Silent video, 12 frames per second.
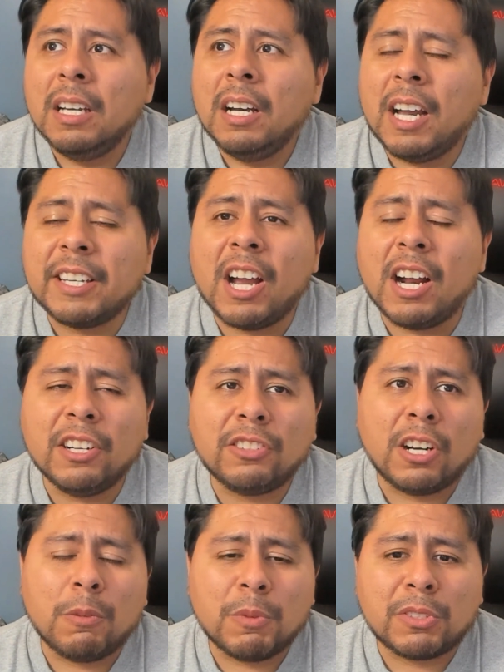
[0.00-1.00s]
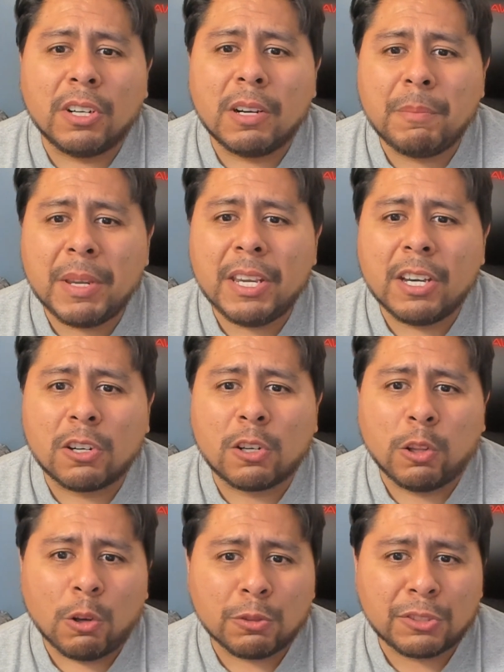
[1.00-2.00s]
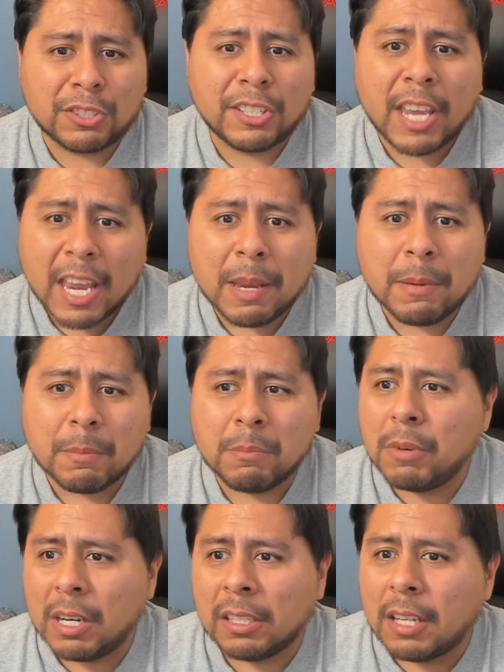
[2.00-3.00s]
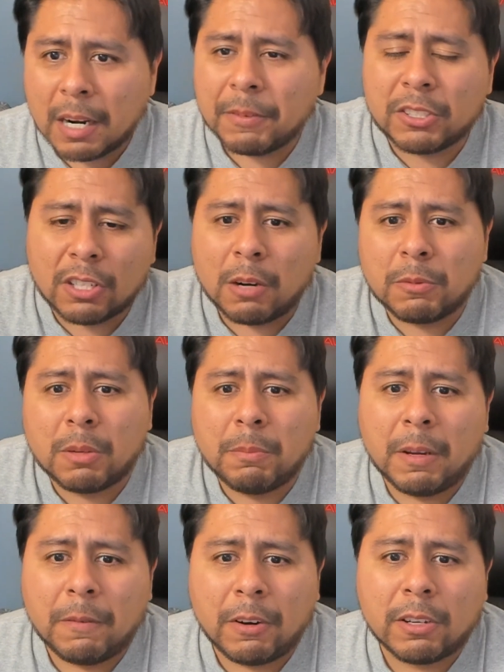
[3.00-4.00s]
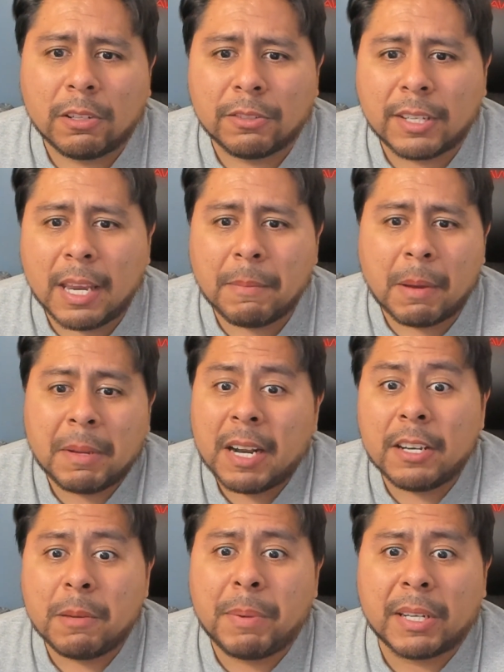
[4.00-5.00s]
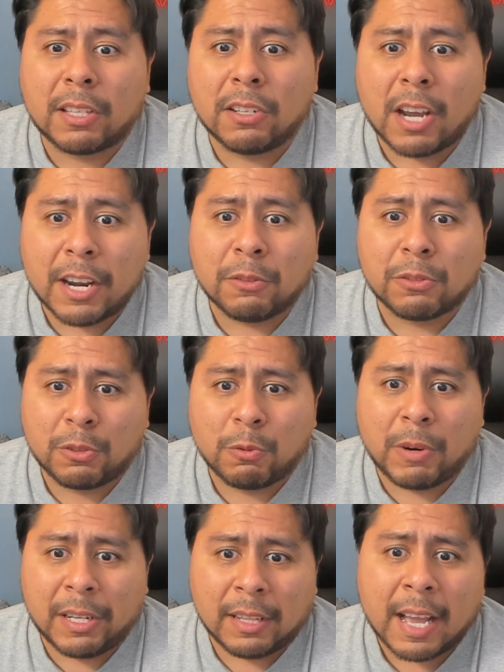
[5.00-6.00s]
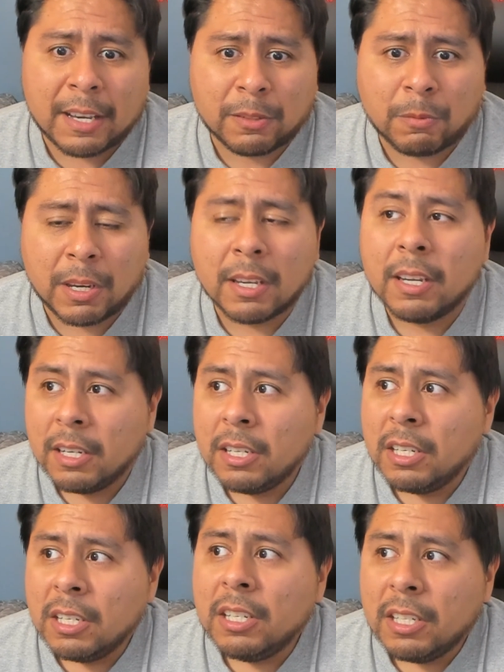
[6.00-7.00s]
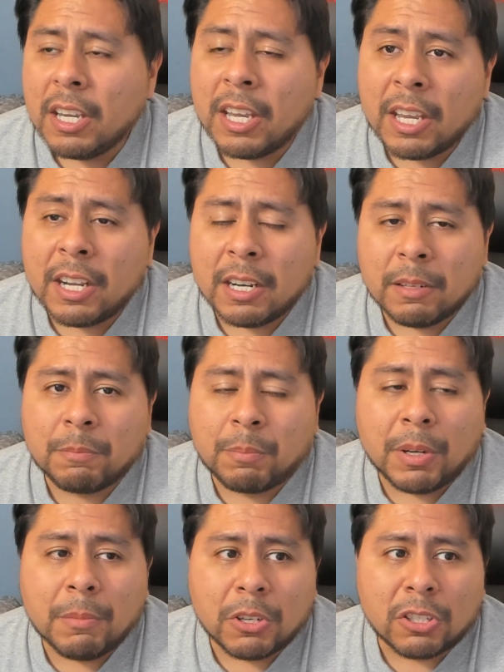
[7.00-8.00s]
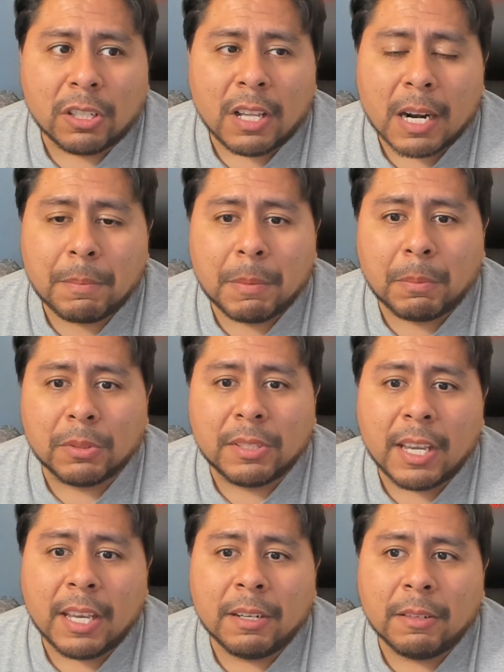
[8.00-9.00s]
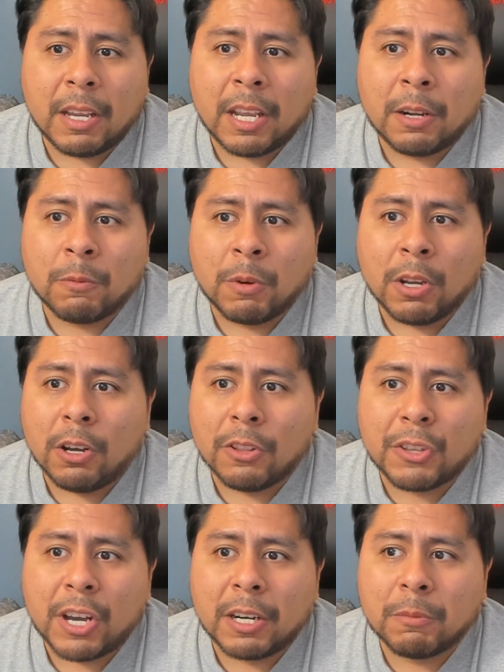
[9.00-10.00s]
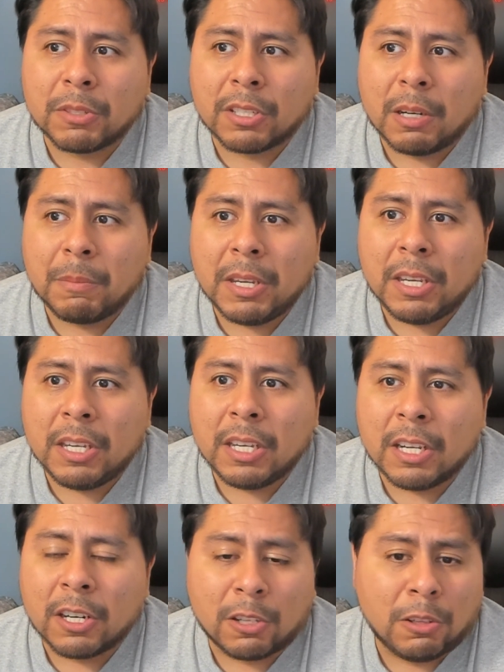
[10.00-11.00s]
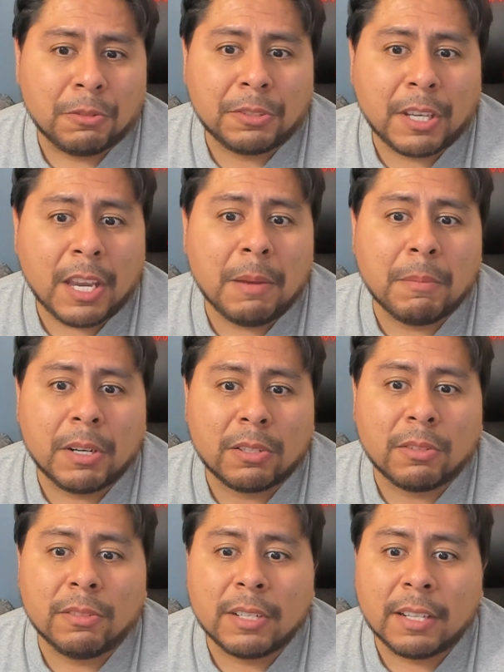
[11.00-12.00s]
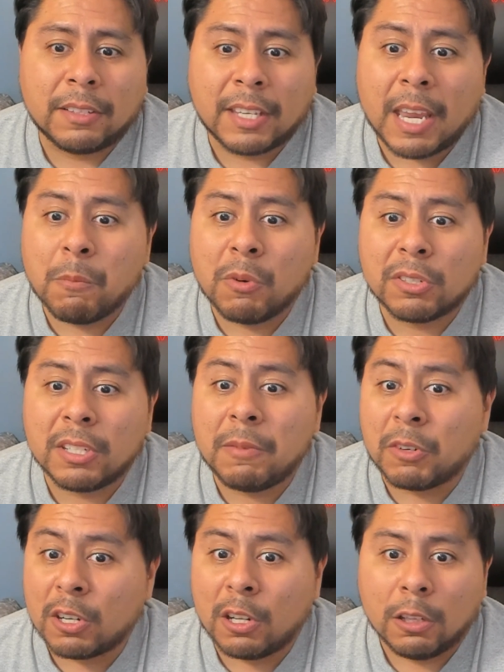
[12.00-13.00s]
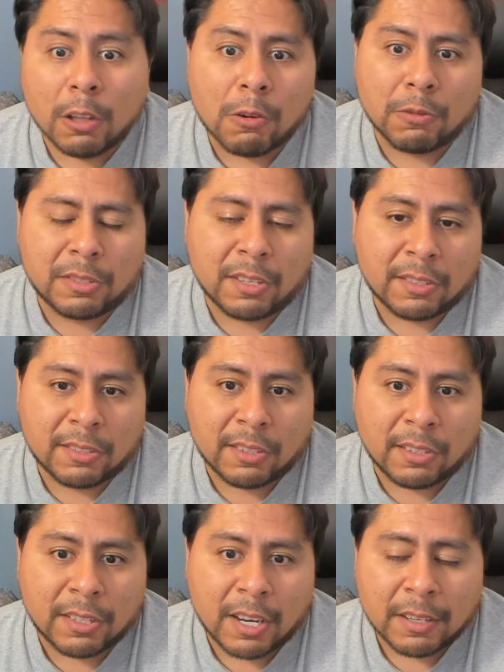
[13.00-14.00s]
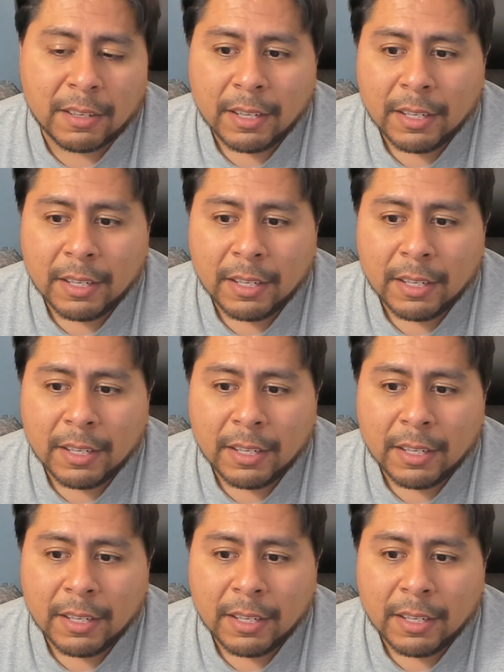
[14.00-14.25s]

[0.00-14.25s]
I kind of thought it was going to be a close game. A lot of us thought it was going to be a very close game. I mean, I did pick the Niners to win last week, and pretty much a lot of people did, and we all thought it was going to be in a close game, but it turned out the game wasn't even close on Sunday.